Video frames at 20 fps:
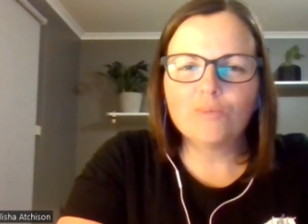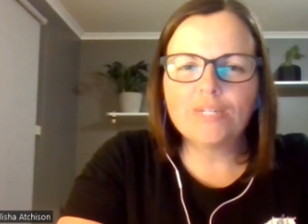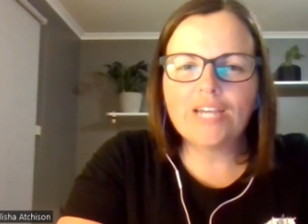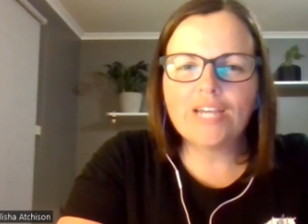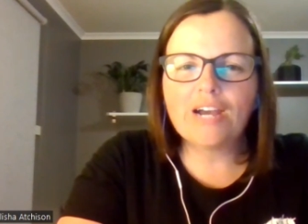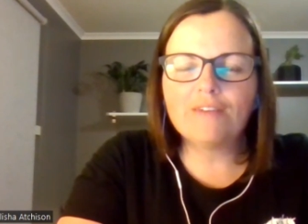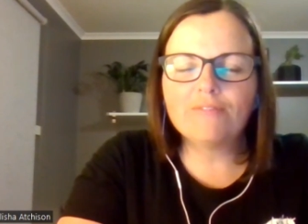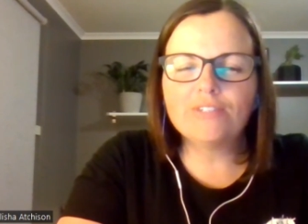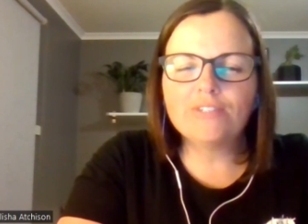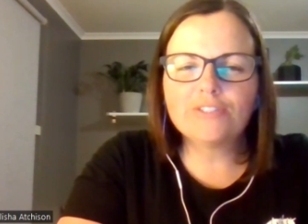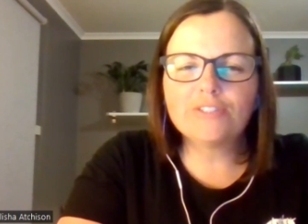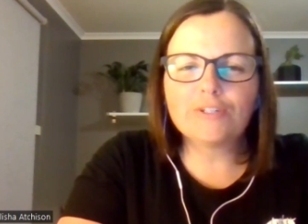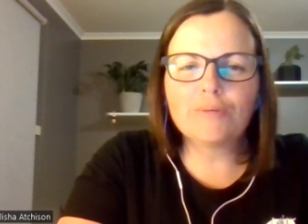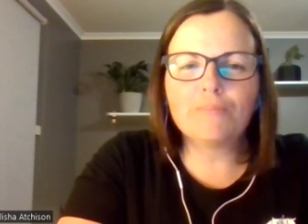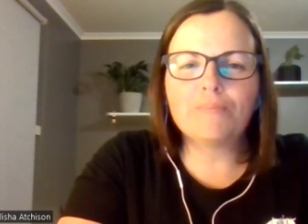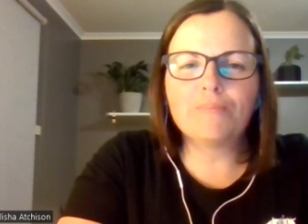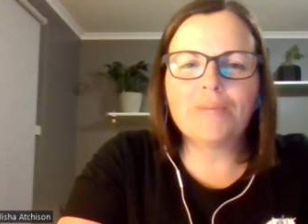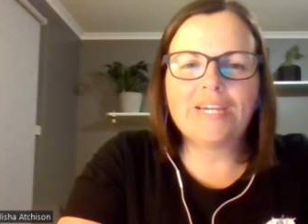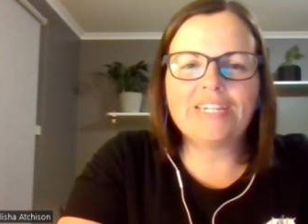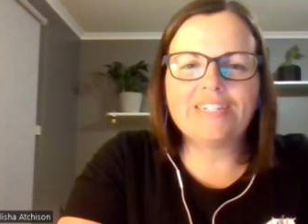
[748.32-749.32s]
we have this
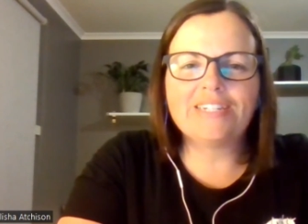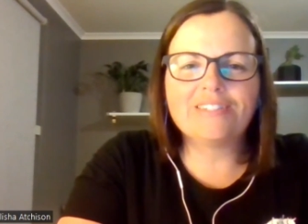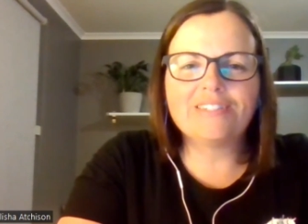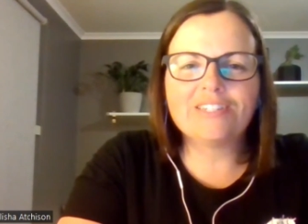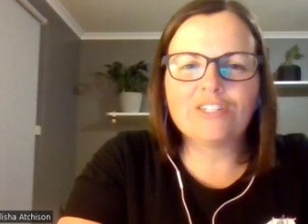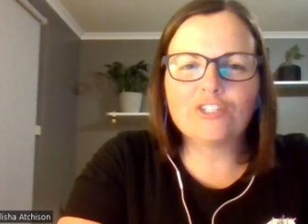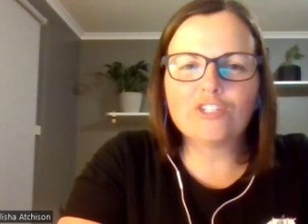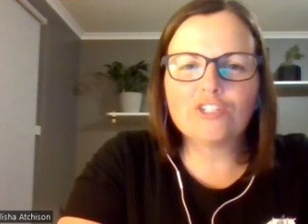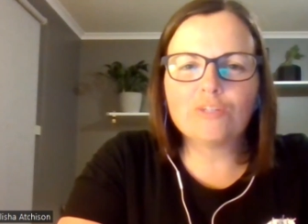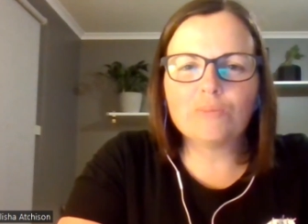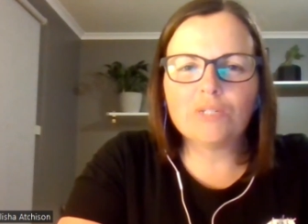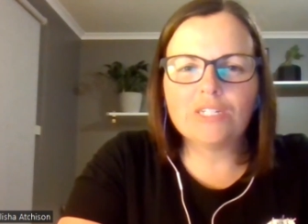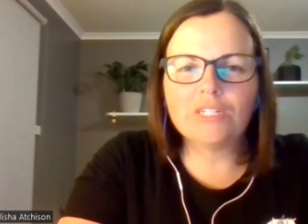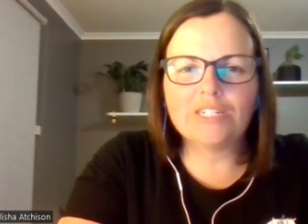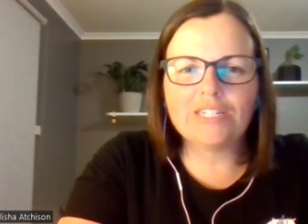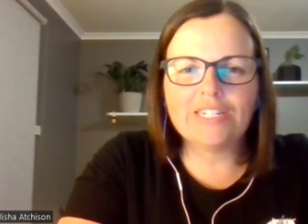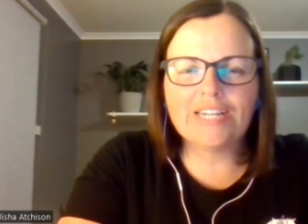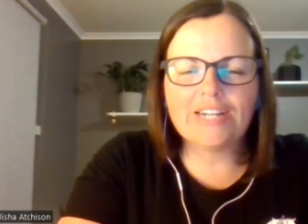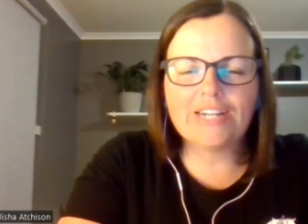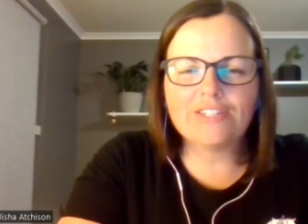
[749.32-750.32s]
amazing
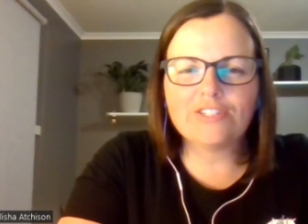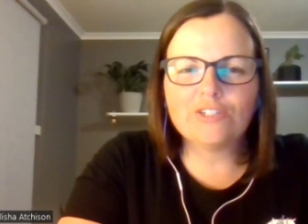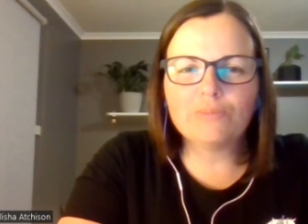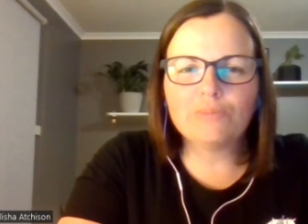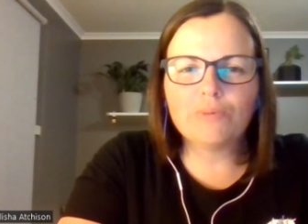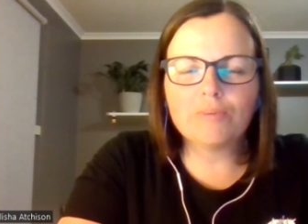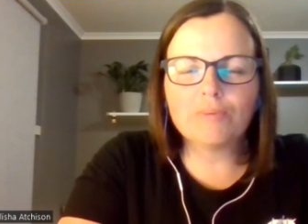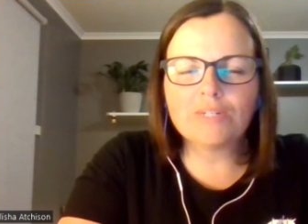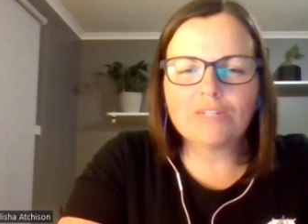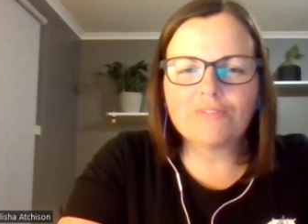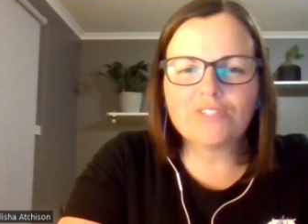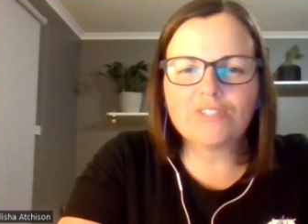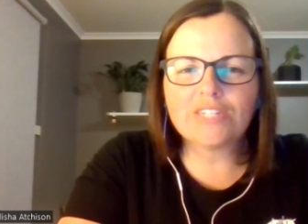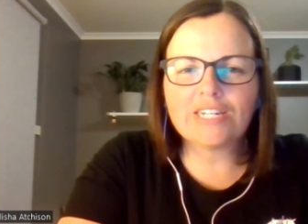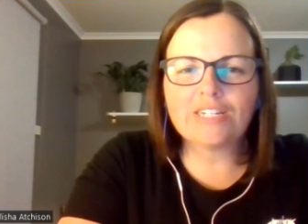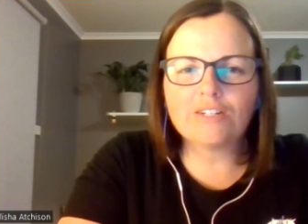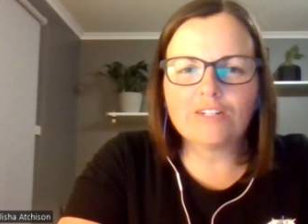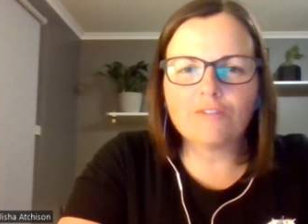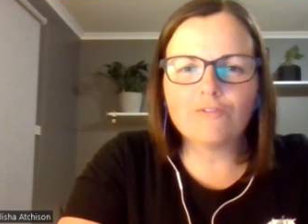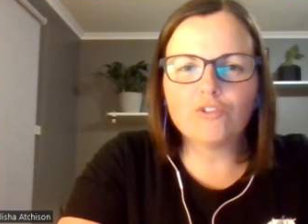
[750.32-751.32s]
community as you probably have
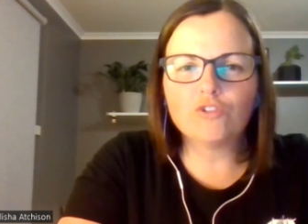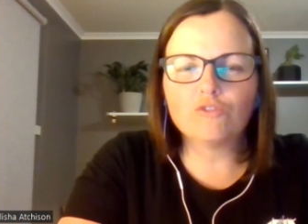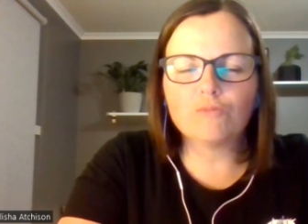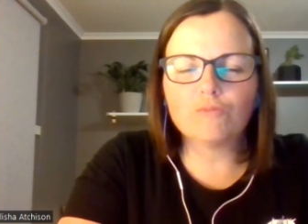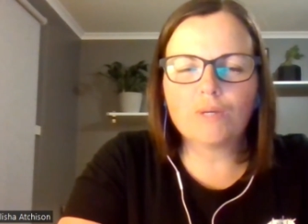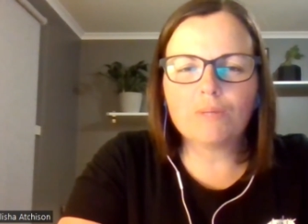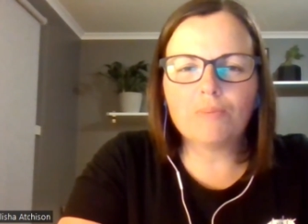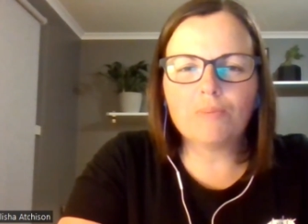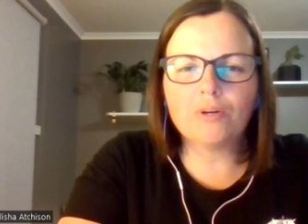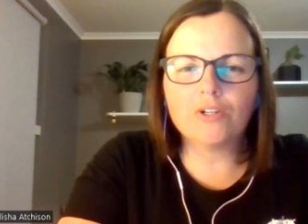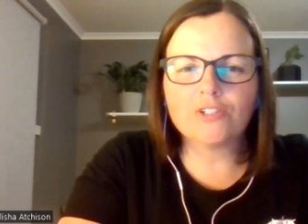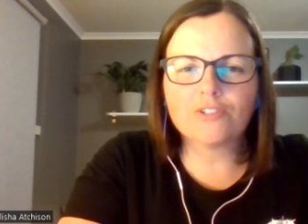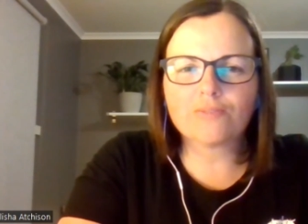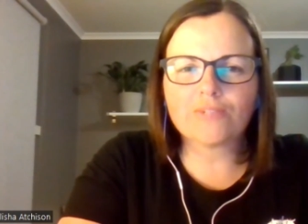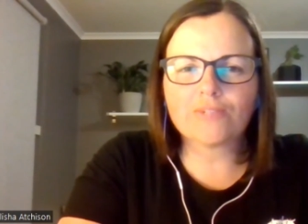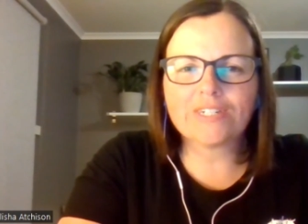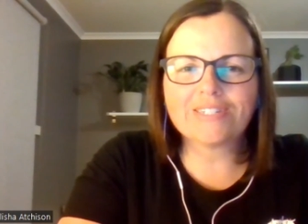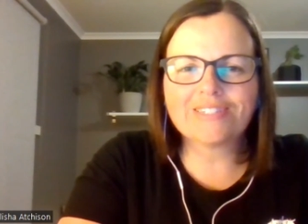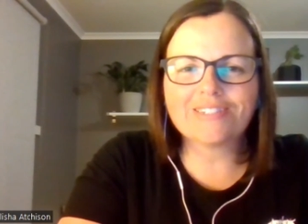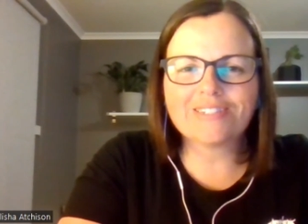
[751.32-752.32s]
seen in a few of my posts
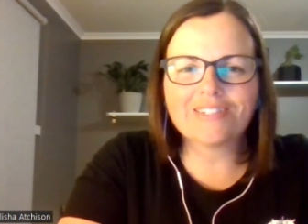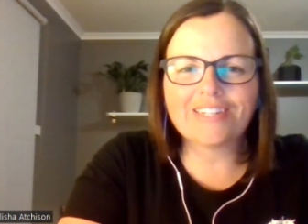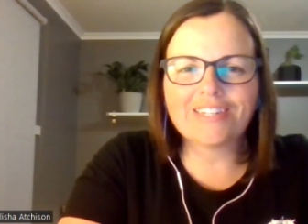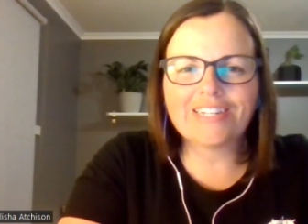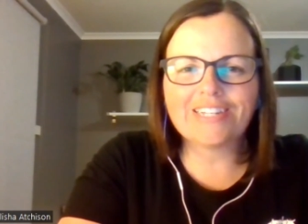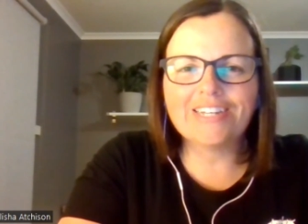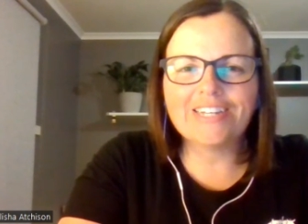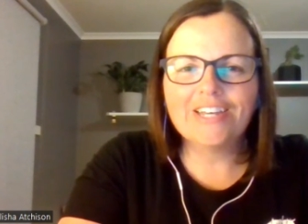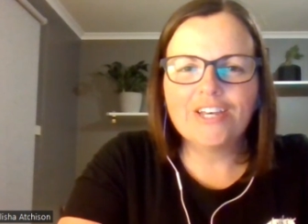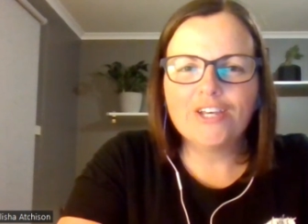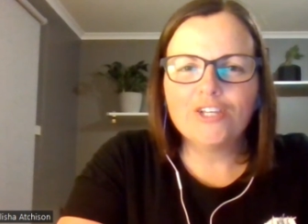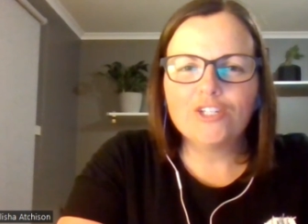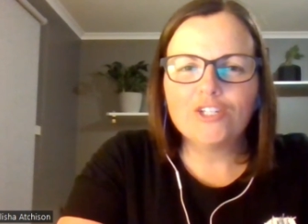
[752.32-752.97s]
recently